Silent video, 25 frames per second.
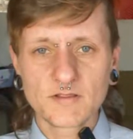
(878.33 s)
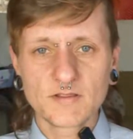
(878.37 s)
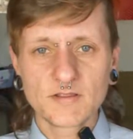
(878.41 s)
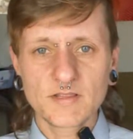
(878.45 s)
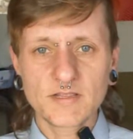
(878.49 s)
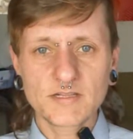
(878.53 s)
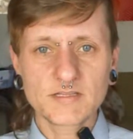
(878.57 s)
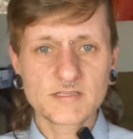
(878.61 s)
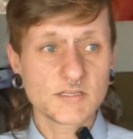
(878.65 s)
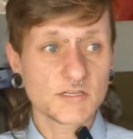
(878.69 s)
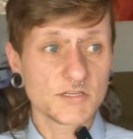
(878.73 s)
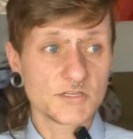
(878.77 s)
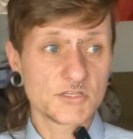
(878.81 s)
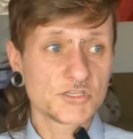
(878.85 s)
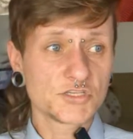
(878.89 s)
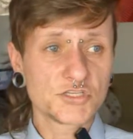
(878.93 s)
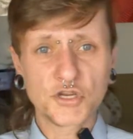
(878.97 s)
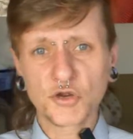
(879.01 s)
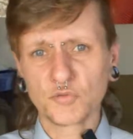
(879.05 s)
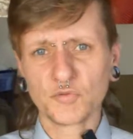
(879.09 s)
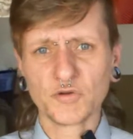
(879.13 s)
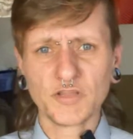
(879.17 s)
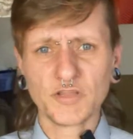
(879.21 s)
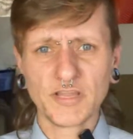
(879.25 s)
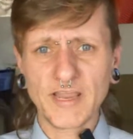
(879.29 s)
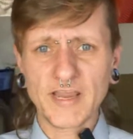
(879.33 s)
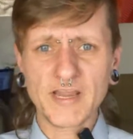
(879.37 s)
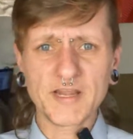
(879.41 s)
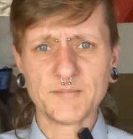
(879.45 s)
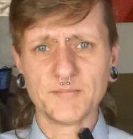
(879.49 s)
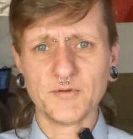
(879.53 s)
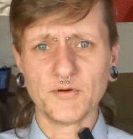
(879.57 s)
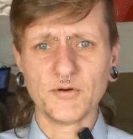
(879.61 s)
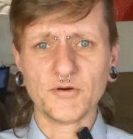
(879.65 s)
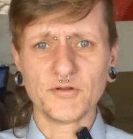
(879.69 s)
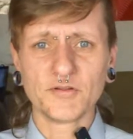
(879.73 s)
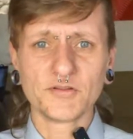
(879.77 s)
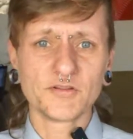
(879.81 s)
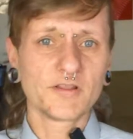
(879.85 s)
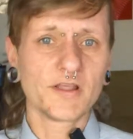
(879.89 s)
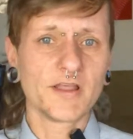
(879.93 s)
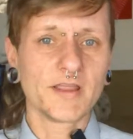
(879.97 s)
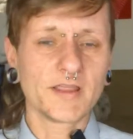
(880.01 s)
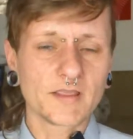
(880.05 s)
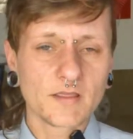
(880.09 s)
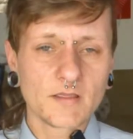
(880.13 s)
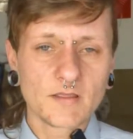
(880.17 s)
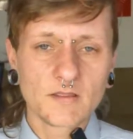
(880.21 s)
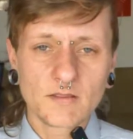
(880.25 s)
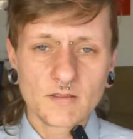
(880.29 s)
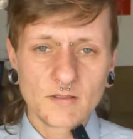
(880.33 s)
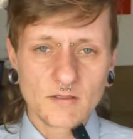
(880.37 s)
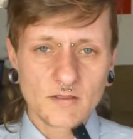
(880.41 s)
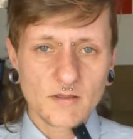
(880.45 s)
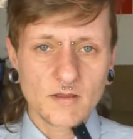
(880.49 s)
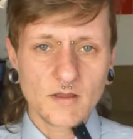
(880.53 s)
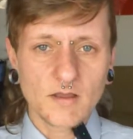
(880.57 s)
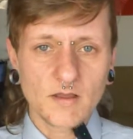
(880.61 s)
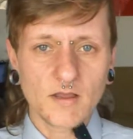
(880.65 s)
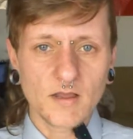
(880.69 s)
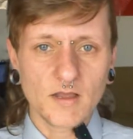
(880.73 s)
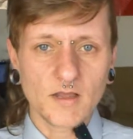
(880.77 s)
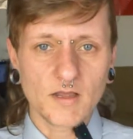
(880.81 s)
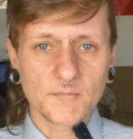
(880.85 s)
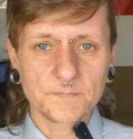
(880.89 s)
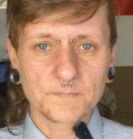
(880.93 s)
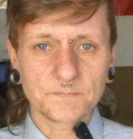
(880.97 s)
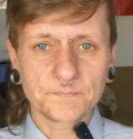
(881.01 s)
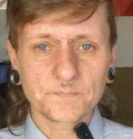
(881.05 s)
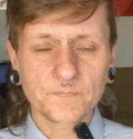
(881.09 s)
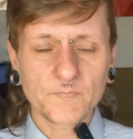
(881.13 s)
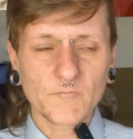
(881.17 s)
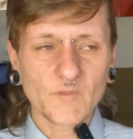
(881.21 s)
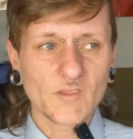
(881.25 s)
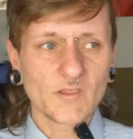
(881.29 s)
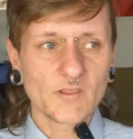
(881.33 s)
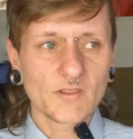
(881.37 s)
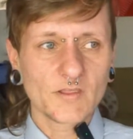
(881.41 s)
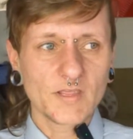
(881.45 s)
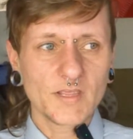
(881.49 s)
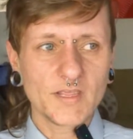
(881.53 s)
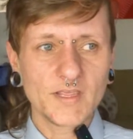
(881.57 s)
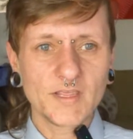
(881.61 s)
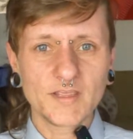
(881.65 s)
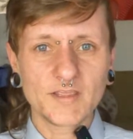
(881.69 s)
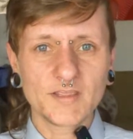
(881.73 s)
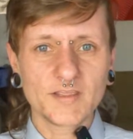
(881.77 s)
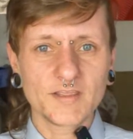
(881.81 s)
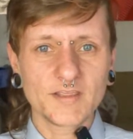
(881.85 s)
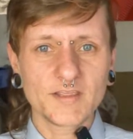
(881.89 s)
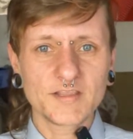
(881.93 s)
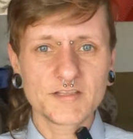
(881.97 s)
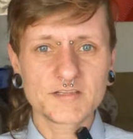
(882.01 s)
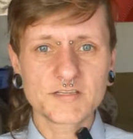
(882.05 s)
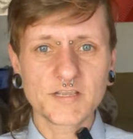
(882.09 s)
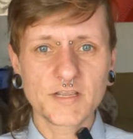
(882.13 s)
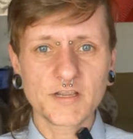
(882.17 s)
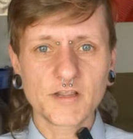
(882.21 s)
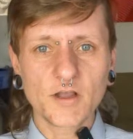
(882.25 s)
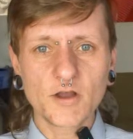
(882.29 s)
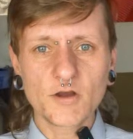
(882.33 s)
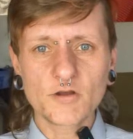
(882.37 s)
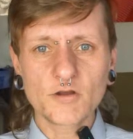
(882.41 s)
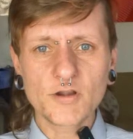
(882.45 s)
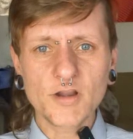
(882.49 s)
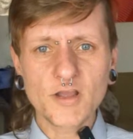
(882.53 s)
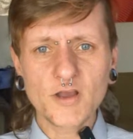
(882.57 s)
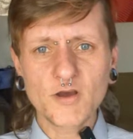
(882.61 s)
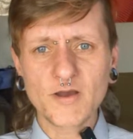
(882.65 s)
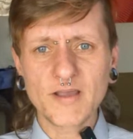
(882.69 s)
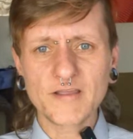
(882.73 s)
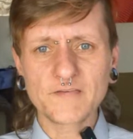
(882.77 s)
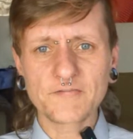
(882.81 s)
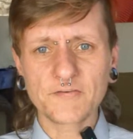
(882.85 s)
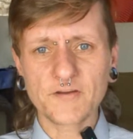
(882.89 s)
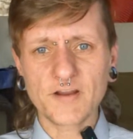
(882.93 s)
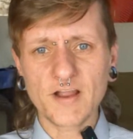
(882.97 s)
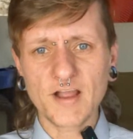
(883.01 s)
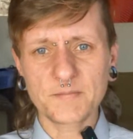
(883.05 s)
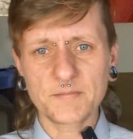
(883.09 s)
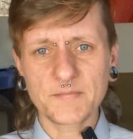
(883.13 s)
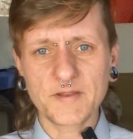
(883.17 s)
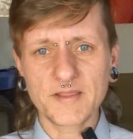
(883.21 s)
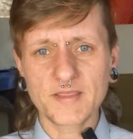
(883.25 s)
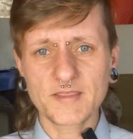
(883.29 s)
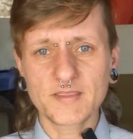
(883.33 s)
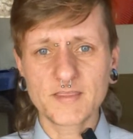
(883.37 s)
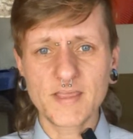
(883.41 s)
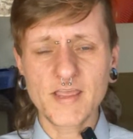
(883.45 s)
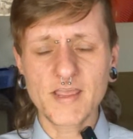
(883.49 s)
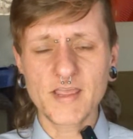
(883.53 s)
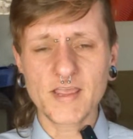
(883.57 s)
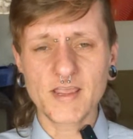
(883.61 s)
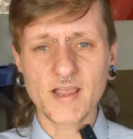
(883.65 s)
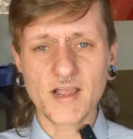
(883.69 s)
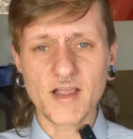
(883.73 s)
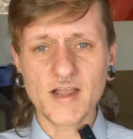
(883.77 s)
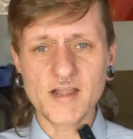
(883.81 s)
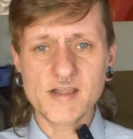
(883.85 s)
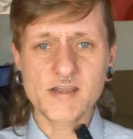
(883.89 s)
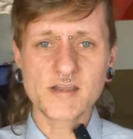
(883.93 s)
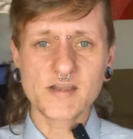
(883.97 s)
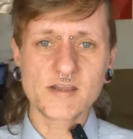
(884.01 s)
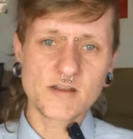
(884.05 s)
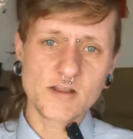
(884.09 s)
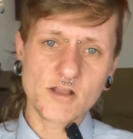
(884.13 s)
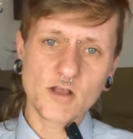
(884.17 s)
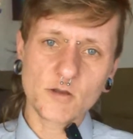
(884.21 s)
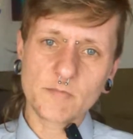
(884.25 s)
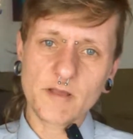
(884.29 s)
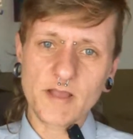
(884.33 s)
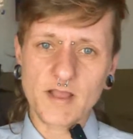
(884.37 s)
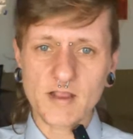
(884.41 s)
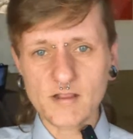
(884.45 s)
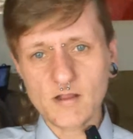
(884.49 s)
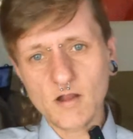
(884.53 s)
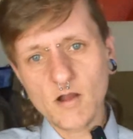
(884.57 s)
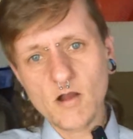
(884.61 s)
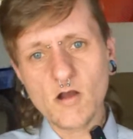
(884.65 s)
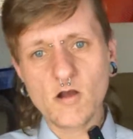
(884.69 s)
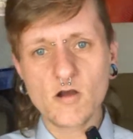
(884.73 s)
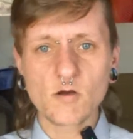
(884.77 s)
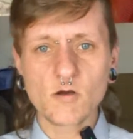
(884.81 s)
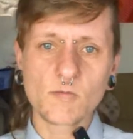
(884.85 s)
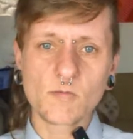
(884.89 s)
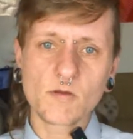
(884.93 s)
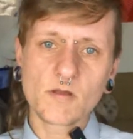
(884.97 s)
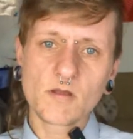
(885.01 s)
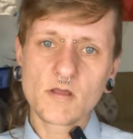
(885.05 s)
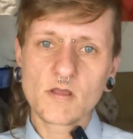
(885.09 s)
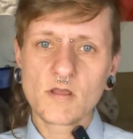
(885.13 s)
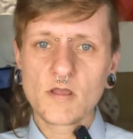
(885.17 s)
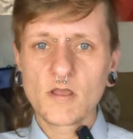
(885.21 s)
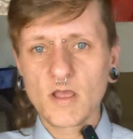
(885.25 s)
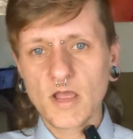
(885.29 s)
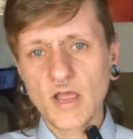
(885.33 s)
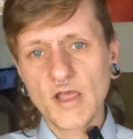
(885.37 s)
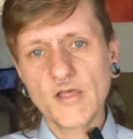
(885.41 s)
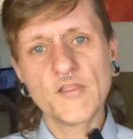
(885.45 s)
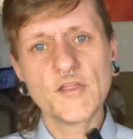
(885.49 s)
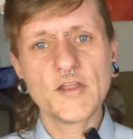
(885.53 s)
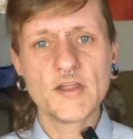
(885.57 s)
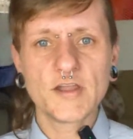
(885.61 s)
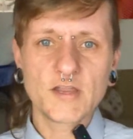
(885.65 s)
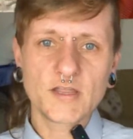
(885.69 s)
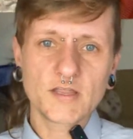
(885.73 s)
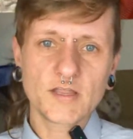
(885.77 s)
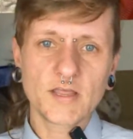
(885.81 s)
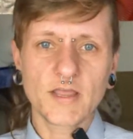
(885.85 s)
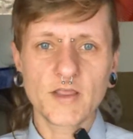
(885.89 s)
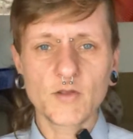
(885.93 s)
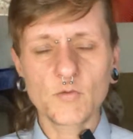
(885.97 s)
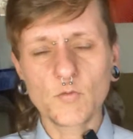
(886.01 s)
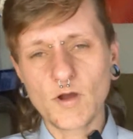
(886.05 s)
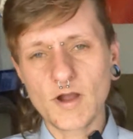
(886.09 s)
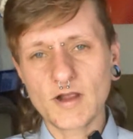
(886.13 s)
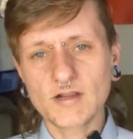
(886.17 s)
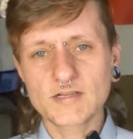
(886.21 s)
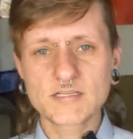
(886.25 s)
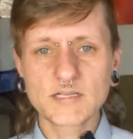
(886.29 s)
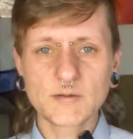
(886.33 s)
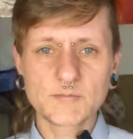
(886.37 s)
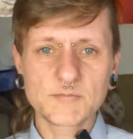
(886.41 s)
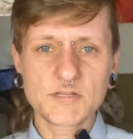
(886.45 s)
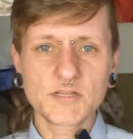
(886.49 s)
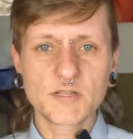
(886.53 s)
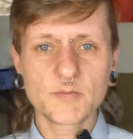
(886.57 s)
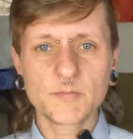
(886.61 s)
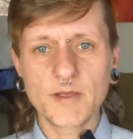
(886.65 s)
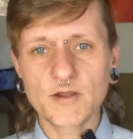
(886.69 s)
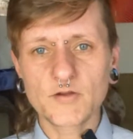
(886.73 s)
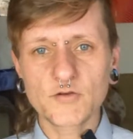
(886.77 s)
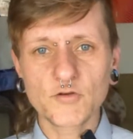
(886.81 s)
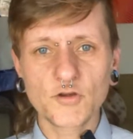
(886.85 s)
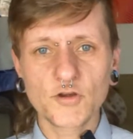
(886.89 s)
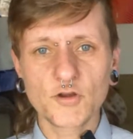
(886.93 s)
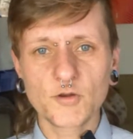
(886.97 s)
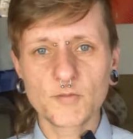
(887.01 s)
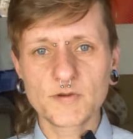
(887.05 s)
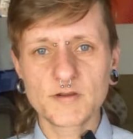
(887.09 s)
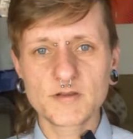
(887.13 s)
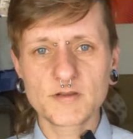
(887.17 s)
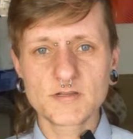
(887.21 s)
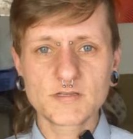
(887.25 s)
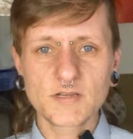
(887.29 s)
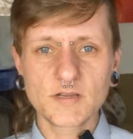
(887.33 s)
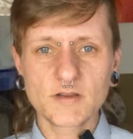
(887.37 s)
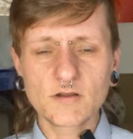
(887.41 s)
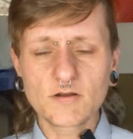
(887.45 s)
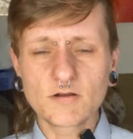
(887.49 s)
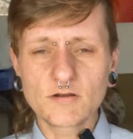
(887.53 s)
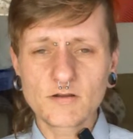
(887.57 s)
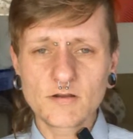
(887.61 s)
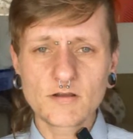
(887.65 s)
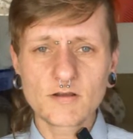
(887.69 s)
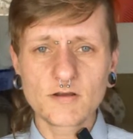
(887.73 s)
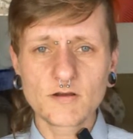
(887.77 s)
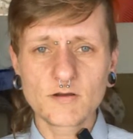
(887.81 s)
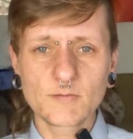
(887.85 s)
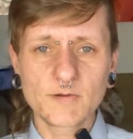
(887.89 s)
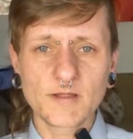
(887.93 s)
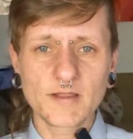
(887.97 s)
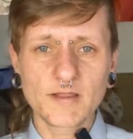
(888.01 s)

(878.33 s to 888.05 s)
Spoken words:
It's so relatable. Like he's like, oh no, I forgot my thing, I need to go back home. And then he like walks up to the bedroom and he's like, oh no,